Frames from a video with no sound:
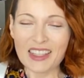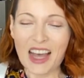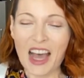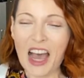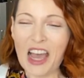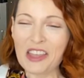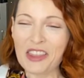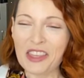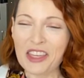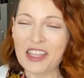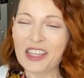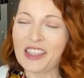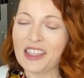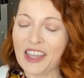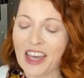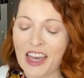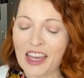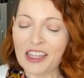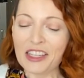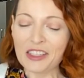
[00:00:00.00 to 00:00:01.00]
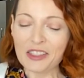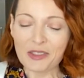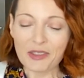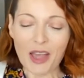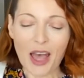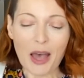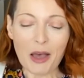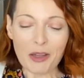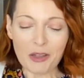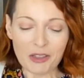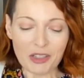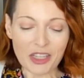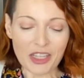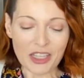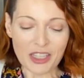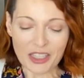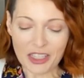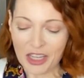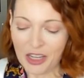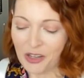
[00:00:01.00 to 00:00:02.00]
I think that
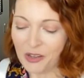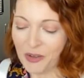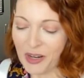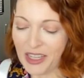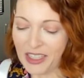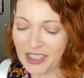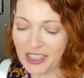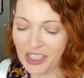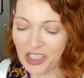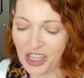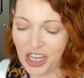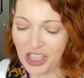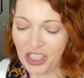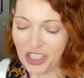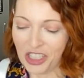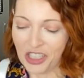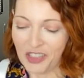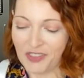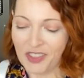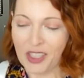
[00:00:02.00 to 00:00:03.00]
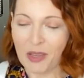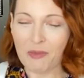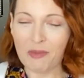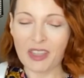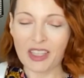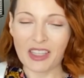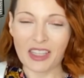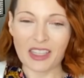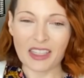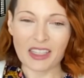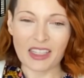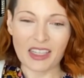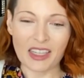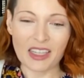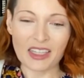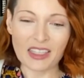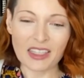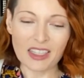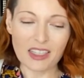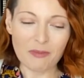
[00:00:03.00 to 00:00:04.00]
is a great suggestion of something that's
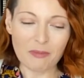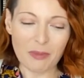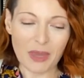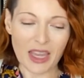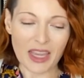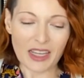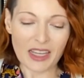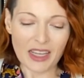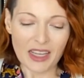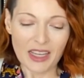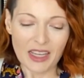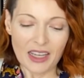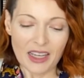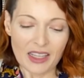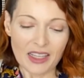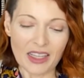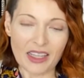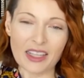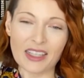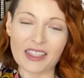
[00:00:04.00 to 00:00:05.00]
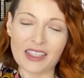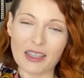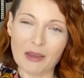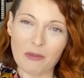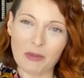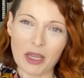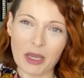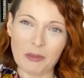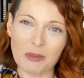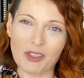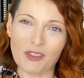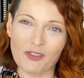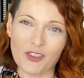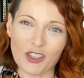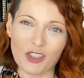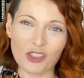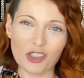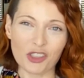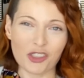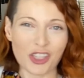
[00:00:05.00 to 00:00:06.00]
easy to make that can sometimes
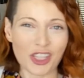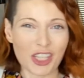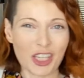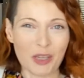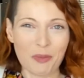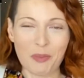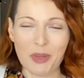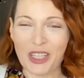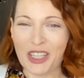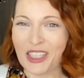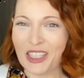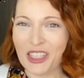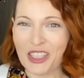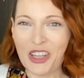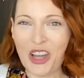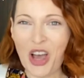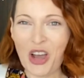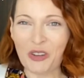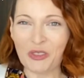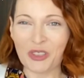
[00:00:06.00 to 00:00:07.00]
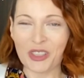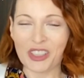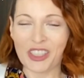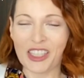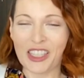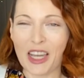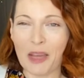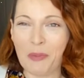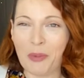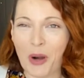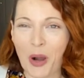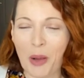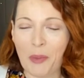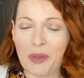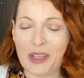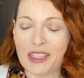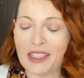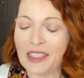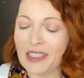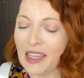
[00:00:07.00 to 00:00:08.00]
feel tricky, but it's not really, I
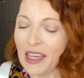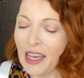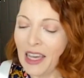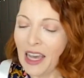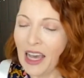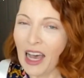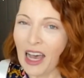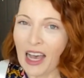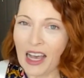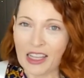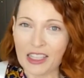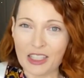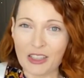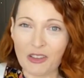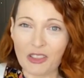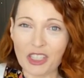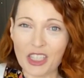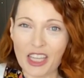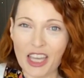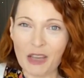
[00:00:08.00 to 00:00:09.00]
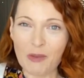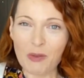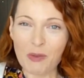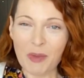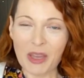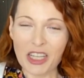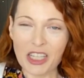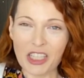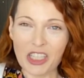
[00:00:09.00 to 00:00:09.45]
promise. So today we'll make a